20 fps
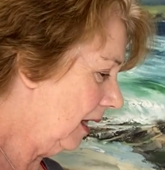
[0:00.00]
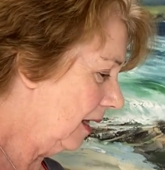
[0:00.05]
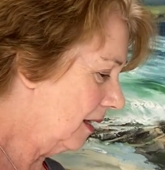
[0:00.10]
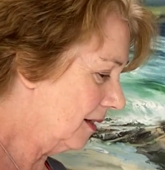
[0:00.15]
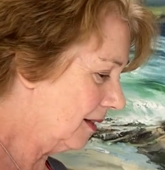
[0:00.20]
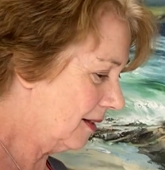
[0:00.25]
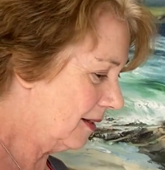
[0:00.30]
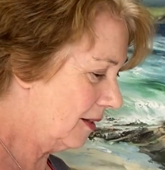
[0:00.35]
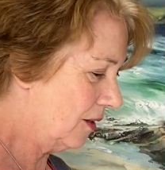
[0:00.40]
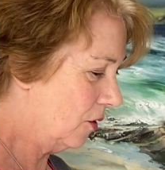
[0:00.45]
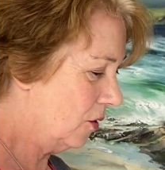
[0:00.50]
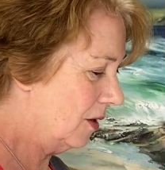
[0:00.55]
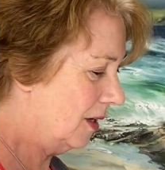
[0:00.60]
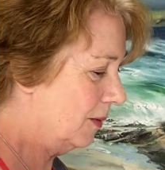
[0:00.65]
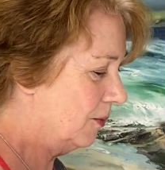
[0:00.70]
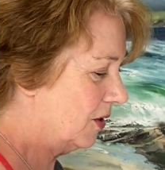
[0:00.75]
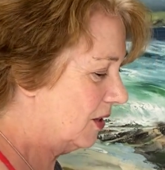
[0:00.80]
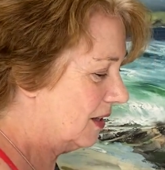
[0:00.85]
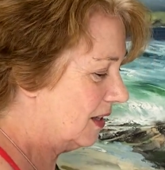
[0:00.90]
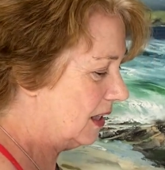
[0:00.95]
so
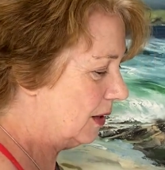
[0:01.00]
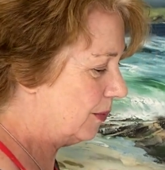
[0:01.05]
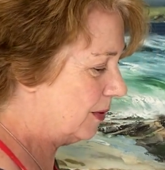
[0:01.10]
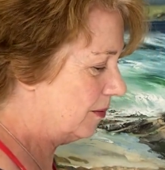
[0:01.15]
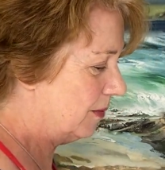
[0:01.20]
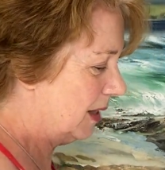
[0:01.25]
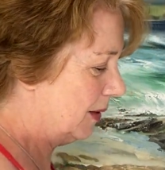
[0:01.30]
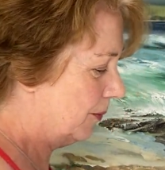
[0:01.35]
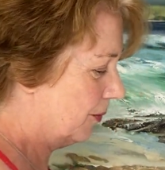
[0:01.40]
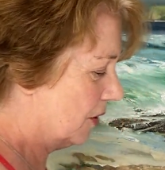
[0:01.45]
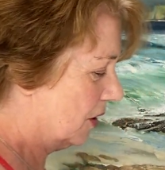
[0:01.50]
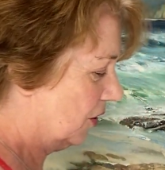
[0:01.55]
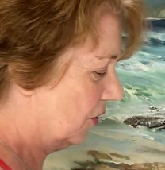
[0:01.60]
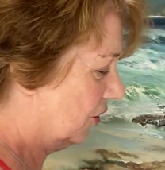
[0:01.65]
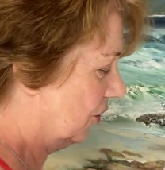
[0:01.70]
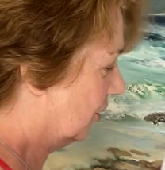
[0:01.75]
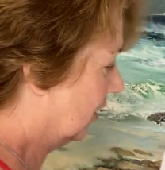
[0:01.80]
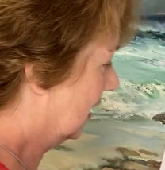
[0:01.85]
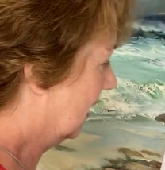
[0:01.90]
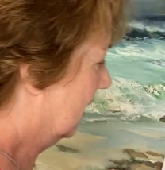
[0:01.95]
I'm just dipping my
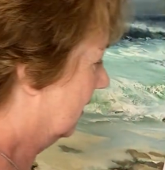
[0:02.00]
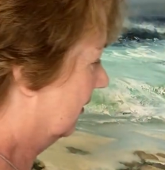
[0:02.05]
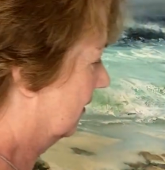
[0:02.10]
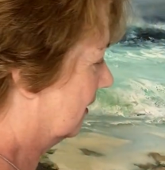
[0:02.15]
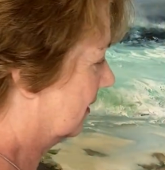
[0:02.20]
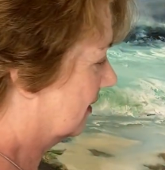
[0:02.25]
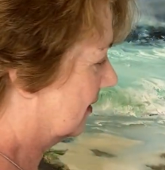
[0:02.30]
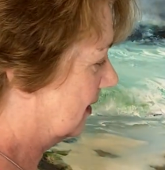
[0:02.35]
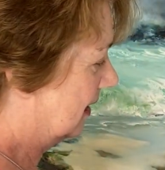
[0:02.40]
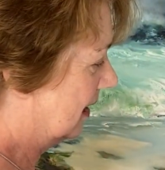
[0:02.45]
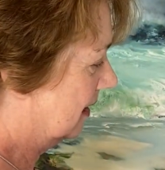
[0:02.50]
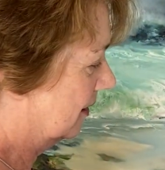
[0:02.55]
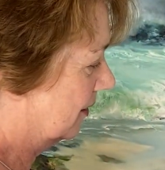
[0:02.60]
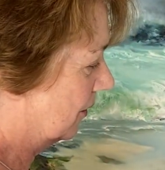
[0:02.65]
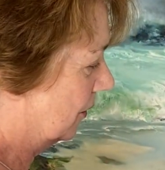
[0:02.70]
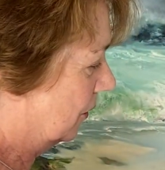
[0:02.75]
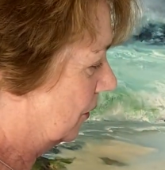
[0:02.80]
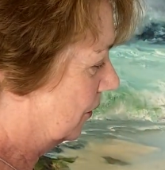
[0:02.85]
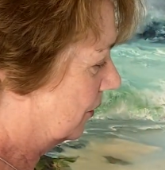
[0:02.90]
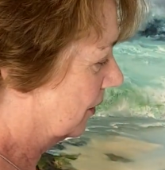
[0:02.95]
brush in the Sans
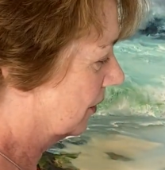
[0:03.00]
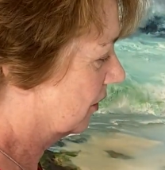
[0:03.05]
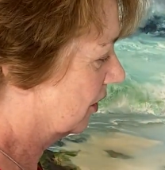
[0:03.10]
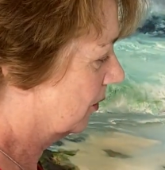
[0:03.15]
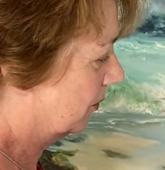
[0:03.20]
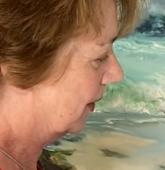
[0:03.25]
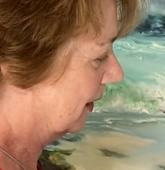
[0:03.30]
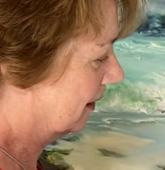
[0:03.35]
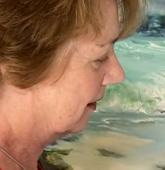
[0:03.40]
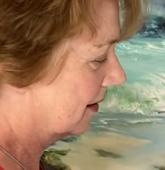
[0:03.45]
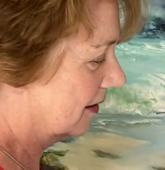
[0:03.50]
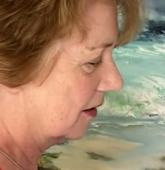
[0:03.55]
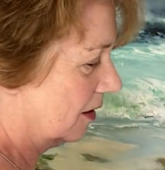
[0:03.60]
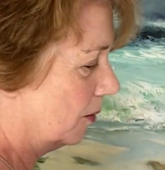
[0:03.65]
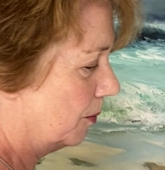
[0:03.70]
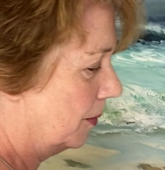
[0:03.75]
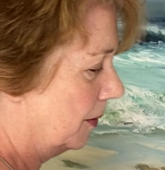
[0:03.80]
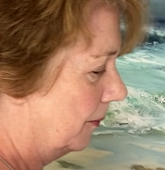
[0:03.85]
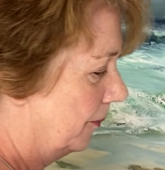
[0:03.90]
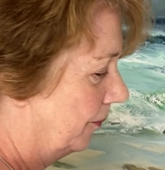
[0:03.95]
Eau. I'm going to pick this
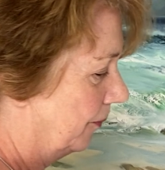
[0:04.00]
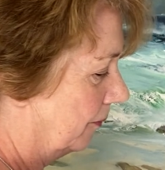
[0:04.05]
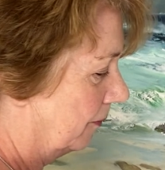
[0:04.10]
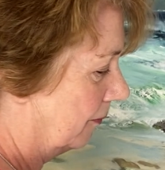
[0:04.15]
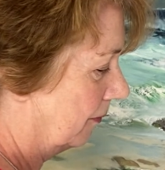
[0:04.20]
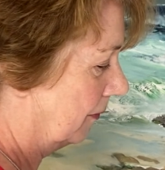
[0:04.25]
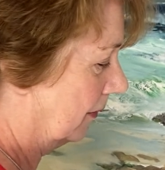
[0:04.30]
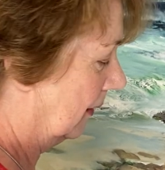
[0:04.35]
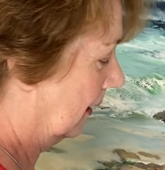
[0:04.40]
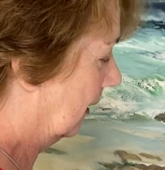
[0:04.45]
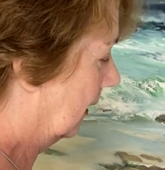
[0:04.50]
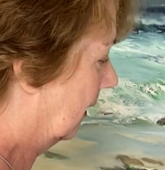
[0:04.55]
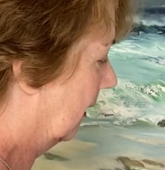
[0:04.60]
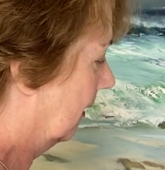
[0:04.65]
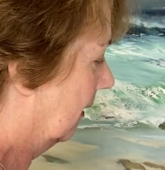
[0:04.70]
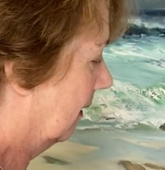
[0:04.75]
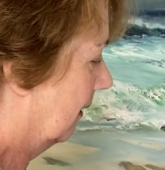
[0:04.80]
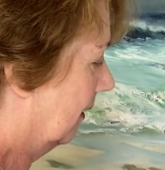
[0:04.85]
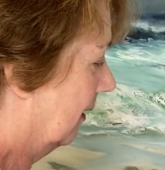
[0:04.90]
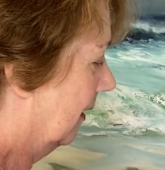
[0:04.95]
up,
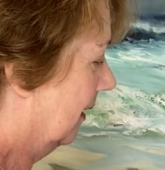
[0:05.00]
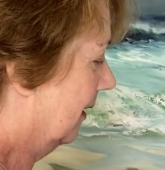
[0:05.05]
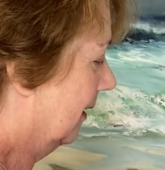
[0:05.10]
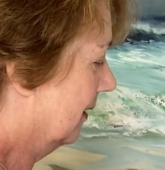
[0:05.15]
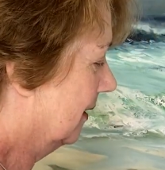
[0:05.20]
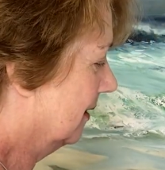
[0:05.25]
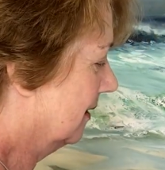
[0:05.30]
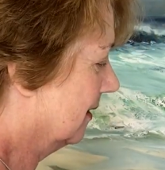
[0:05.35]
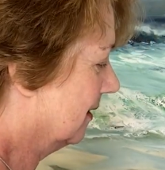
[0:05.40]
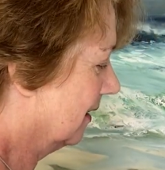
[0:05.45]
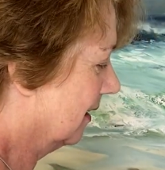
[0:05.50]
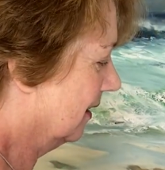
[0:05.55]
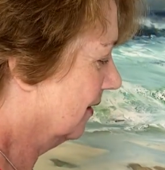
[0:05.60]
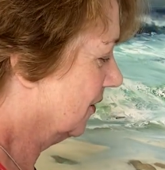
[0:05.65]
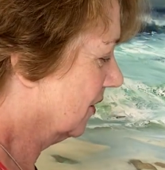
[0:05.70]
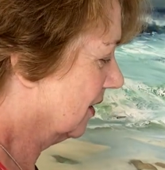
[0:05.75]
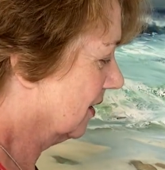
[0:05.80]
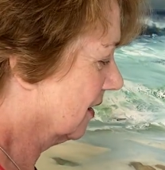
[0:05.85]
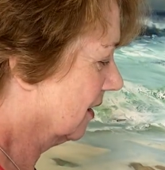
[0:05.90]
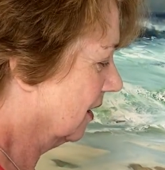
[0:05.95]
and I've
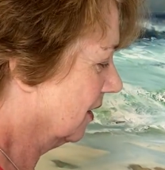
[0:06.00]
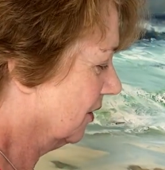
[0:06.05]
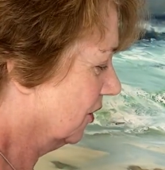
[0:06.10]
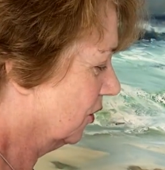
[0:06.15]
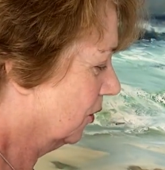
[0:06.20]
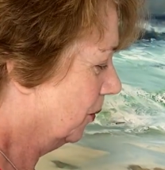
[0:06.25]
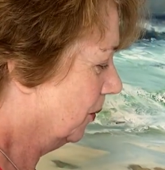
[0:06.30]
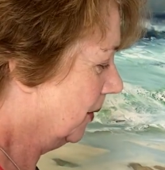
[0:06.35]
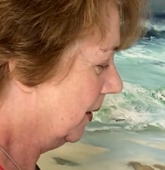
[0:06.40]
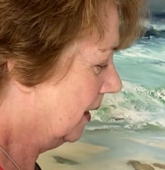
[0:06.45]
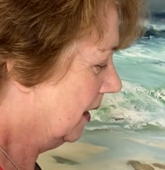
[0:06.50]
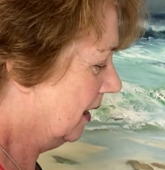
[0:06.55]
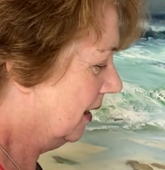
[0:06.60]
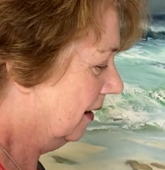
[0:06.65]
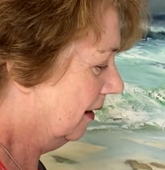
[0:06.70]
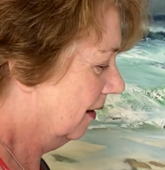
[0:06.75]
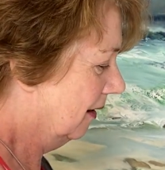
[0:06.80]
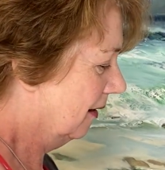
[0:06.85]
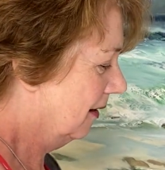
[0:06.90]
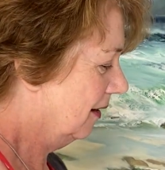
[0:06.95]
just got to be
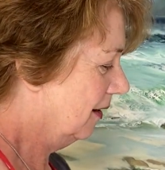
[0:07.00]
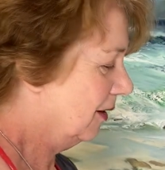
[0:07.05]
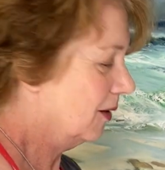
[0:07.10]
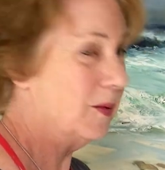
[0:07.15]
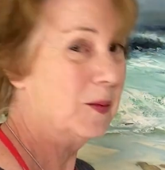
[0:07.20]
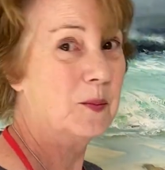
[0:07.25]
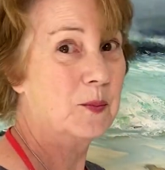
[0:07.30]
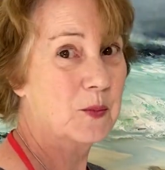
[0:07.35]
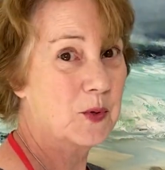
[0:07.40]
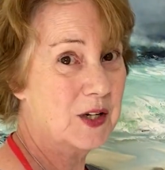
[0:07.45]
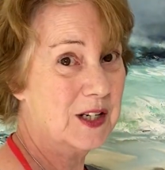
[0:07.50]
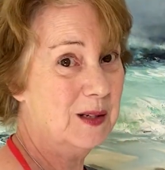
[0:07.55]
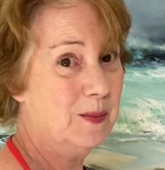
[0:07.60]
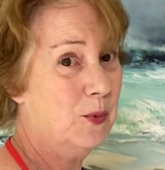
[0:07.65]
pretty